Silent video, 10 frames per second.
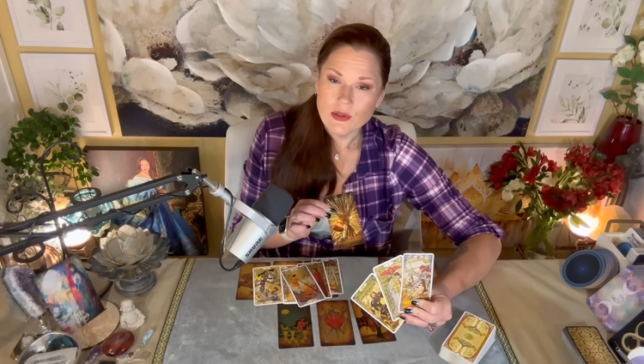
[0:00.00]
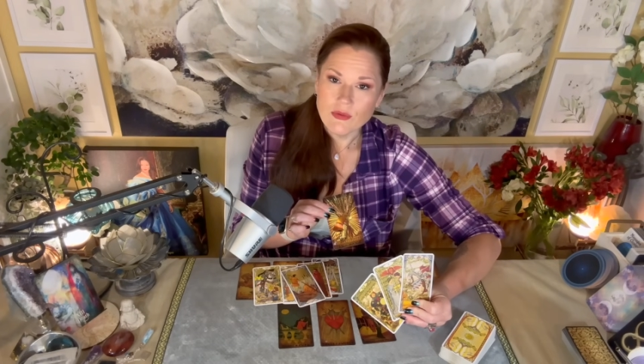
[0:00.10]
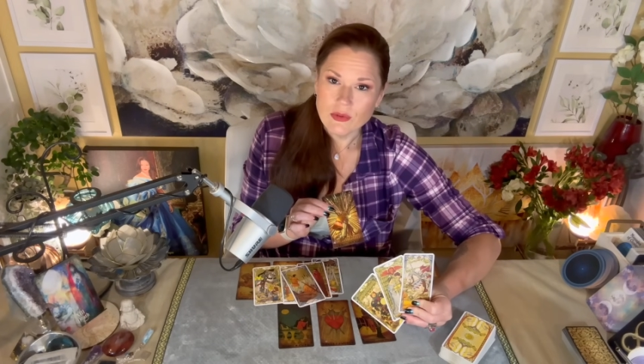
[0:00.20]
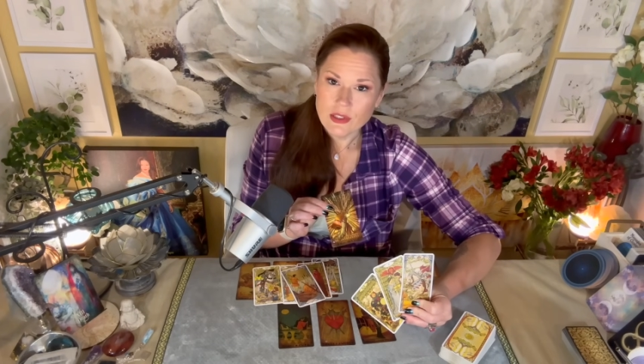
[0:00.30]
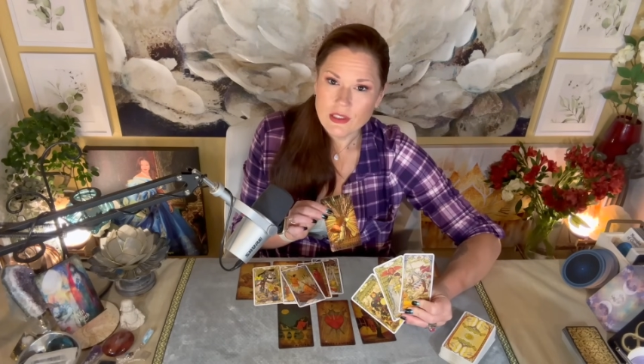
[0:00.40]

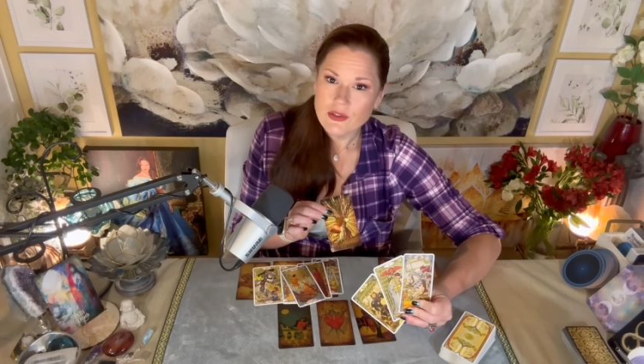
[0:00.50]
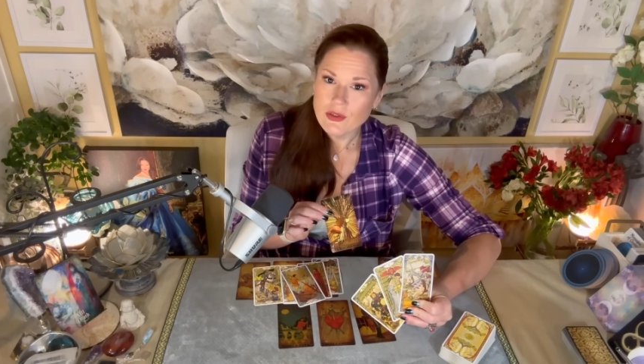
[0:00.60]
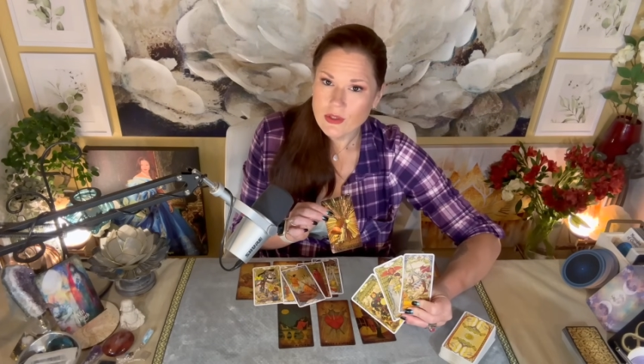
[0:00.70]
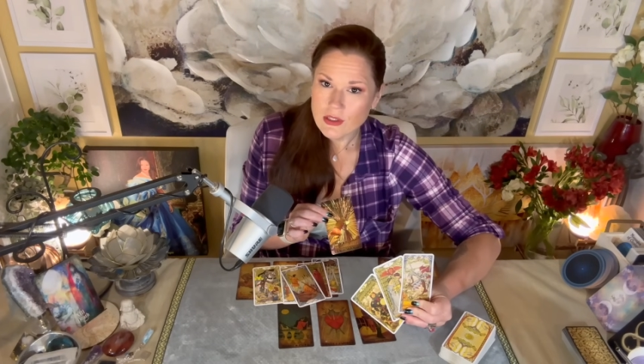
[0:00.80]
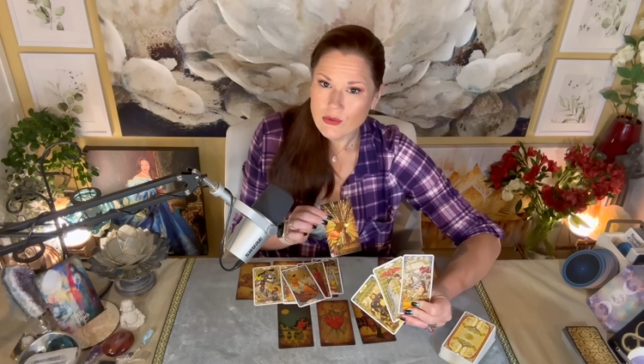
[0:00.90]
overly
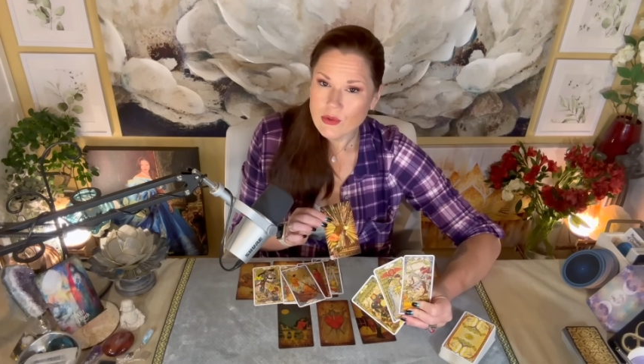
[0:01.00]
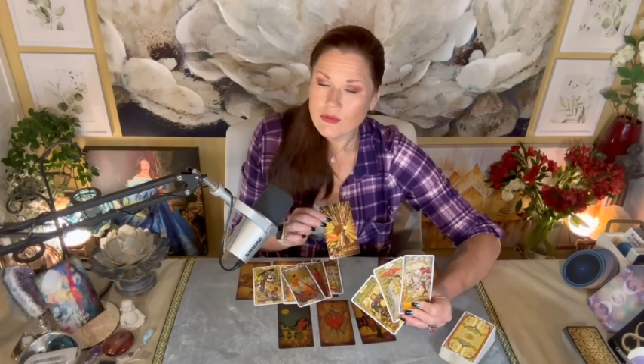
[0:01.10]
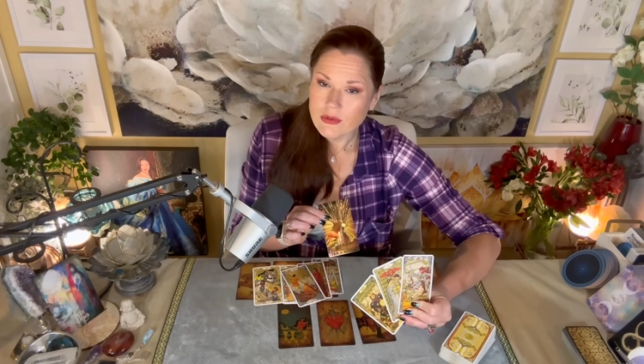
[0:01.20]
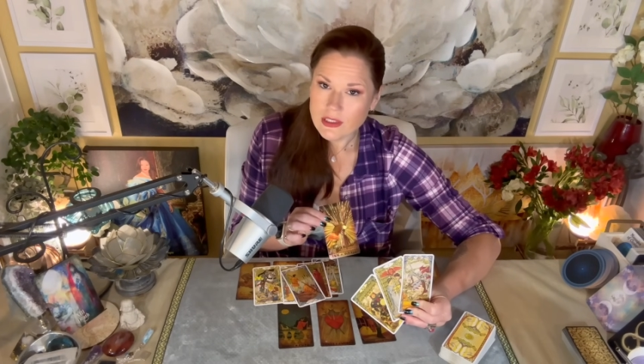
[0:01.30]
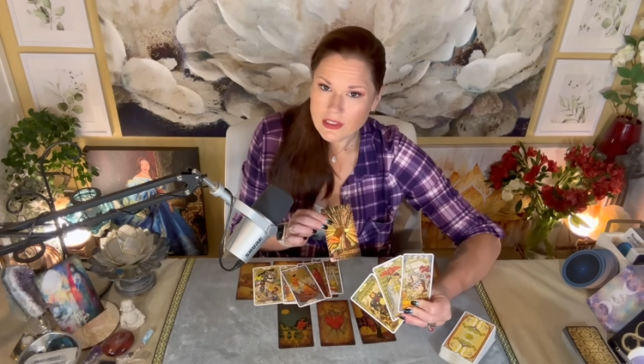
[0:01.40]
exerted or
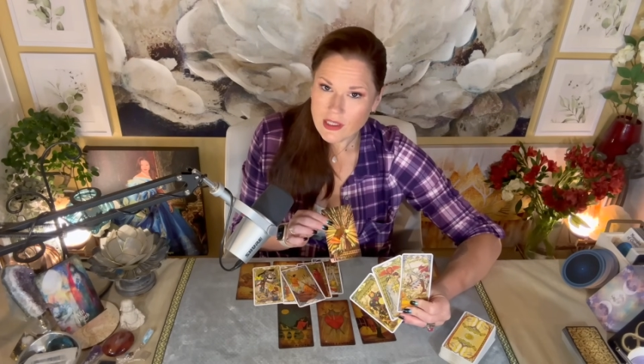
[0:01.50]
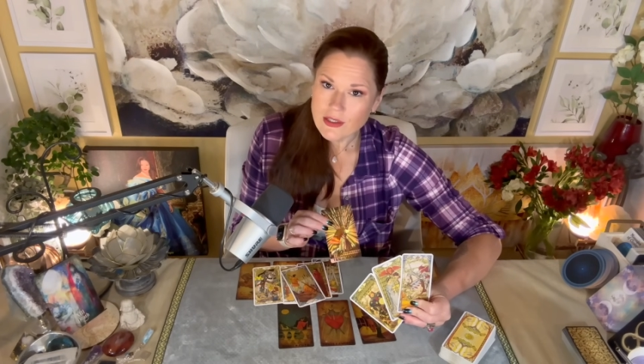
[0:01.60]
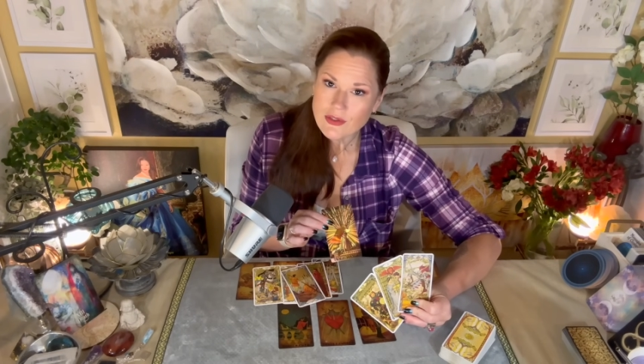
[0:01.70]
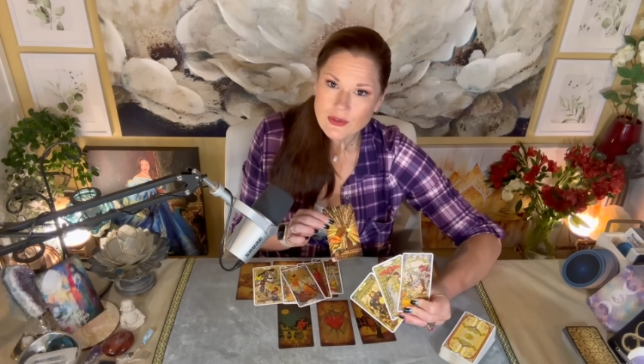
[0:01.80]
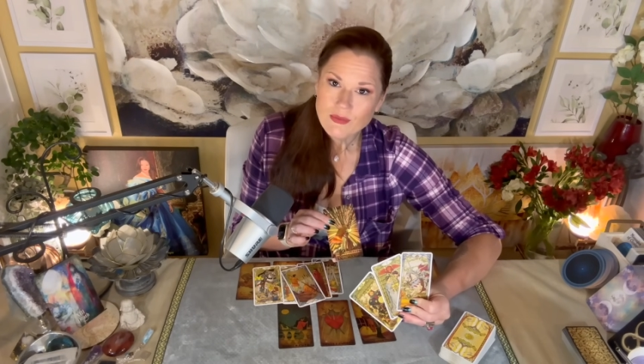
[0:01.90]
overly
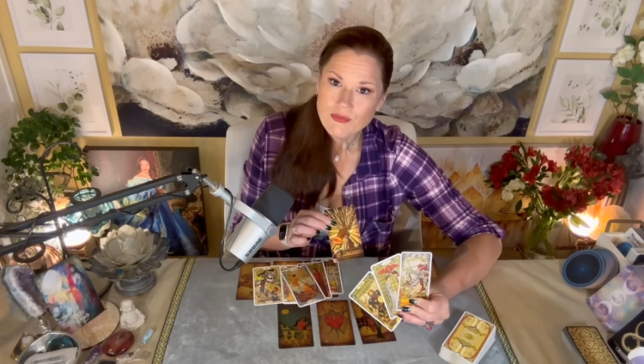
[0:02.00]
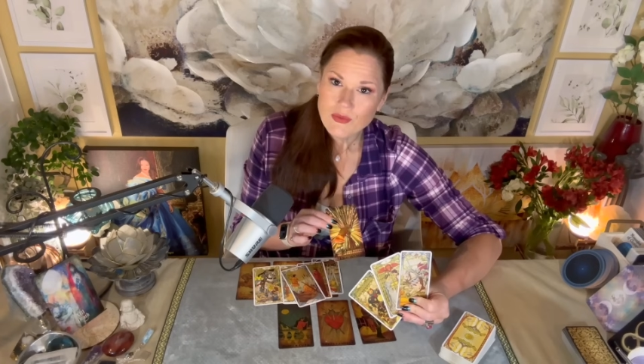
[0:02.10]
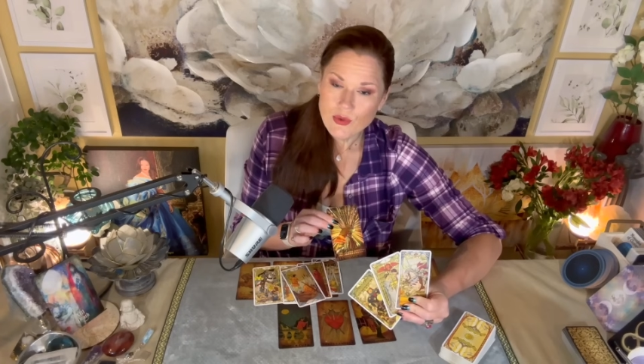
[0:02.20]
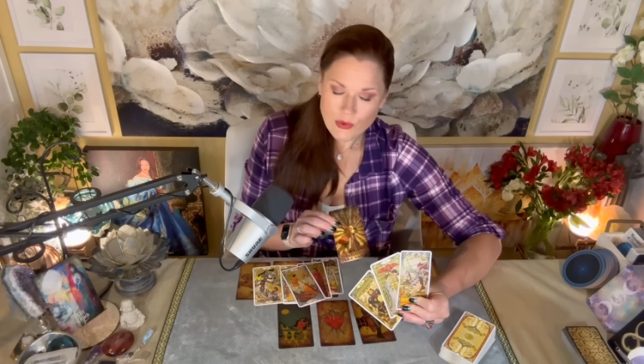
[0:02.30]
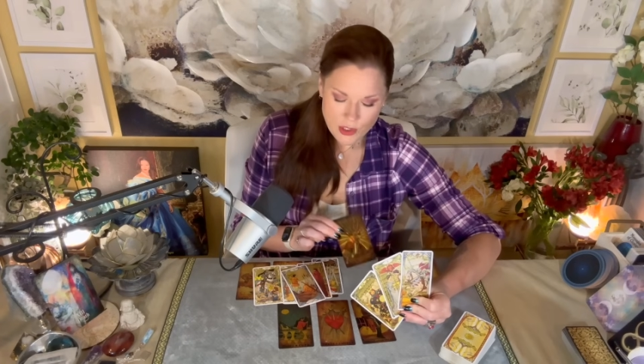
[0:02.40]
taxed.
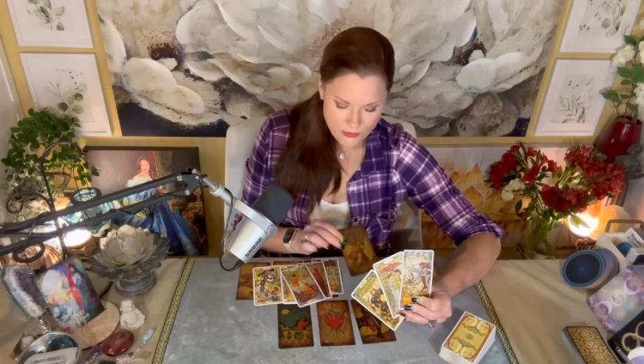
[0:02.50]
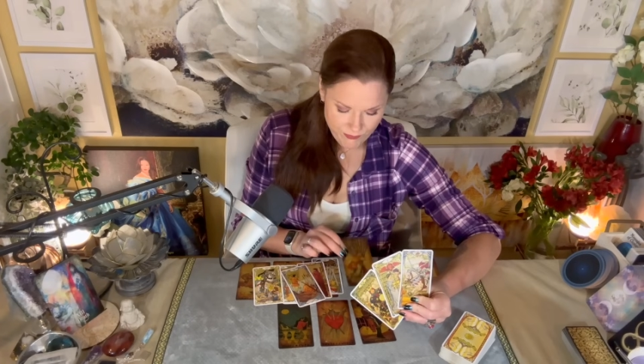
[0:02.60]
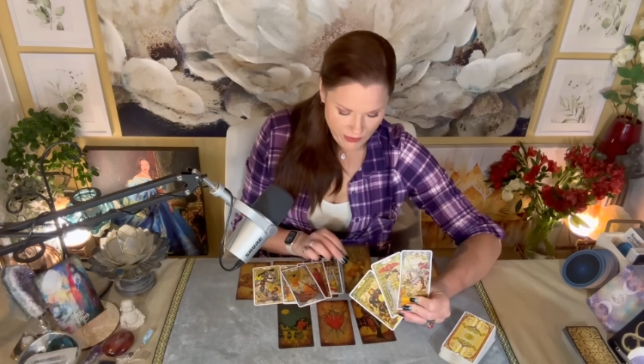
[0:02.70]
Okay.